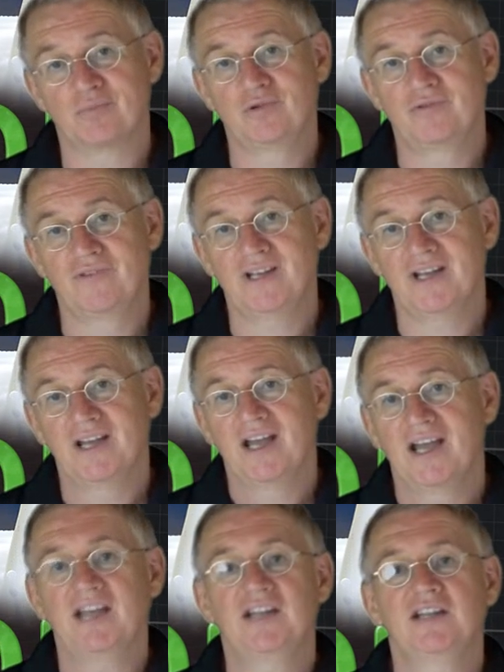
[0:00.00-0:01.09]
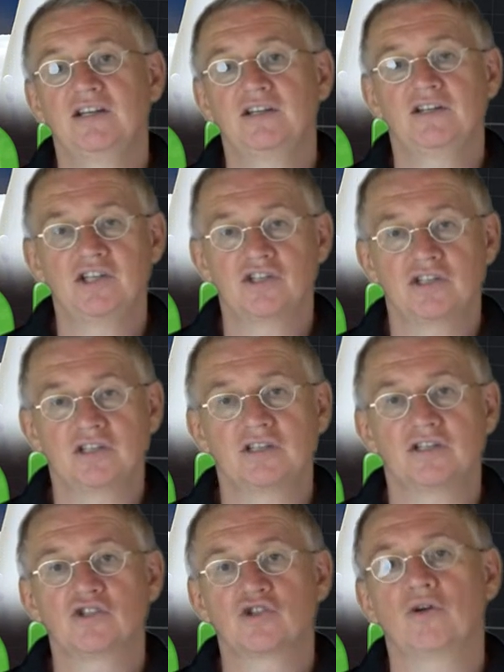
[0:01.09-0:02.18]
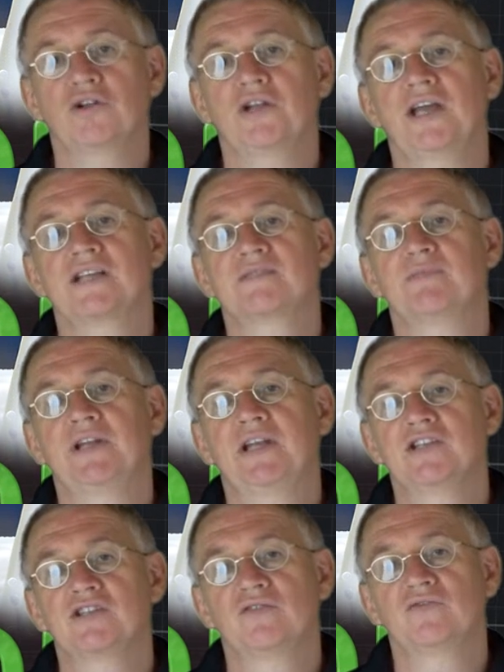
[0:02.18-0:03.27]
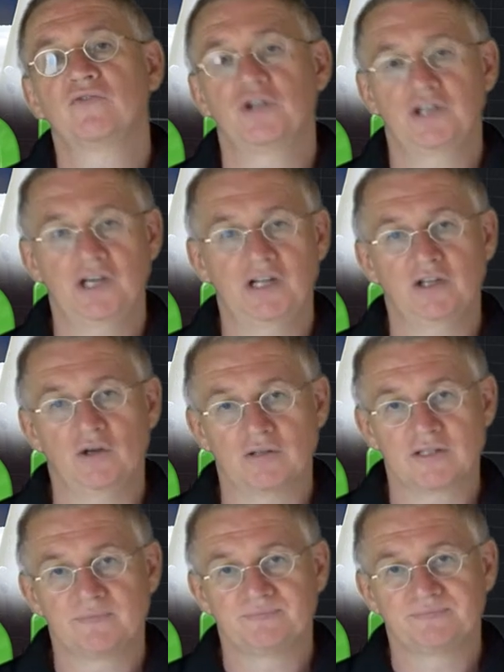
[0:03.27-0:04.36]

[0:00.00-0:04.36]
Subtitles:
Budwig, and an additional short explanation for the LD oils.